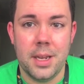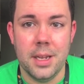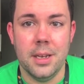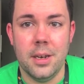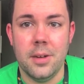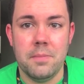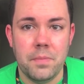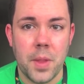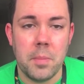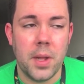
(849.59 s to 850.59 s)
in
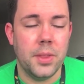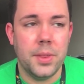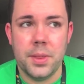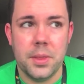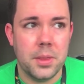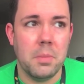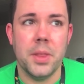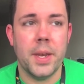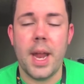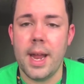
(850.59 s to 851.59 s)
a month
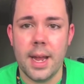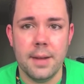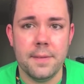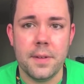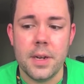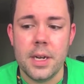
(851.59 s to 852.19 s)
and a half,